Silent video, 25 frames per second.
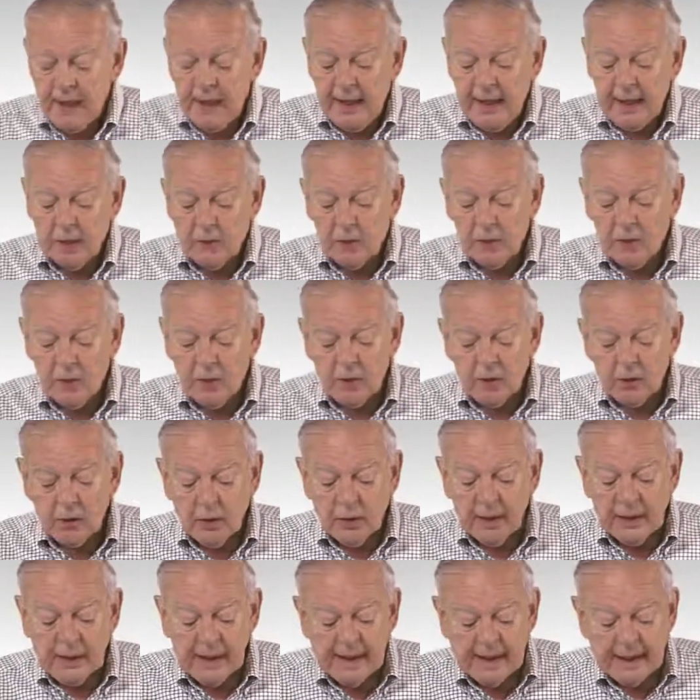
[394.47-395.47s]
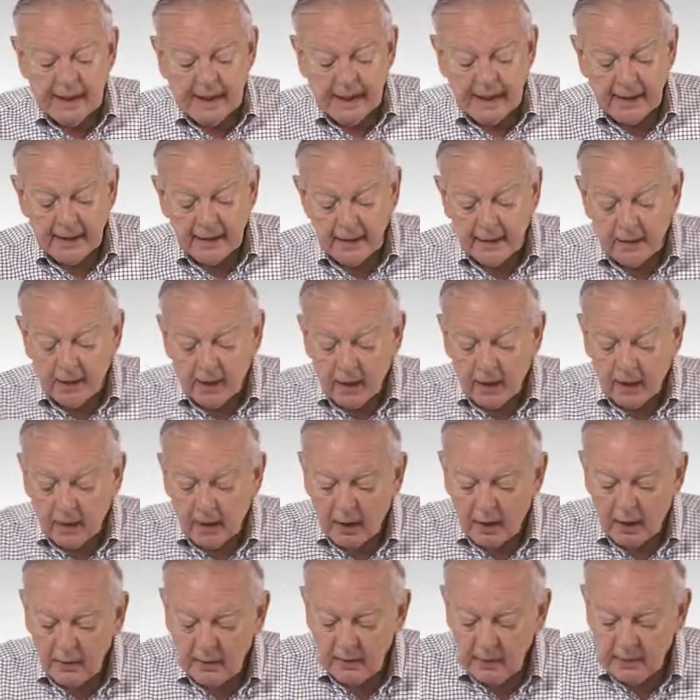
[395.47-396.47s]
And what we're looking at
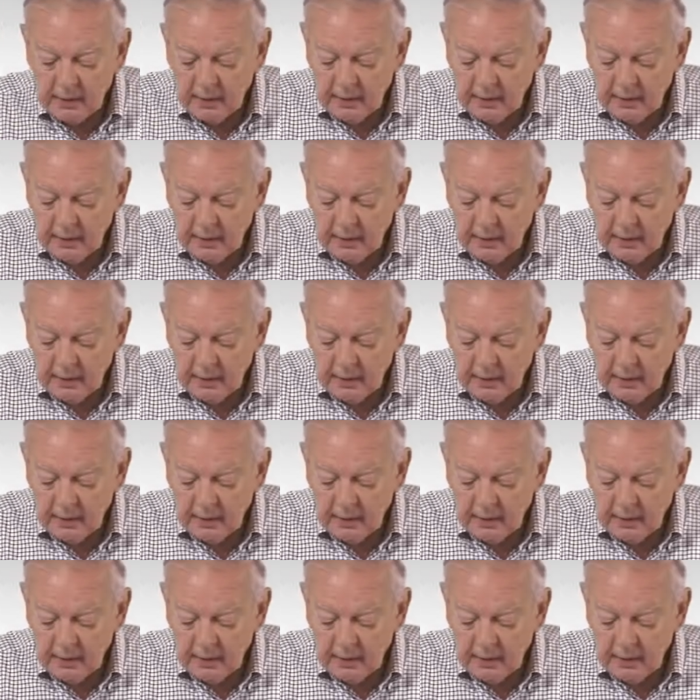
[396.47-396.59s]
are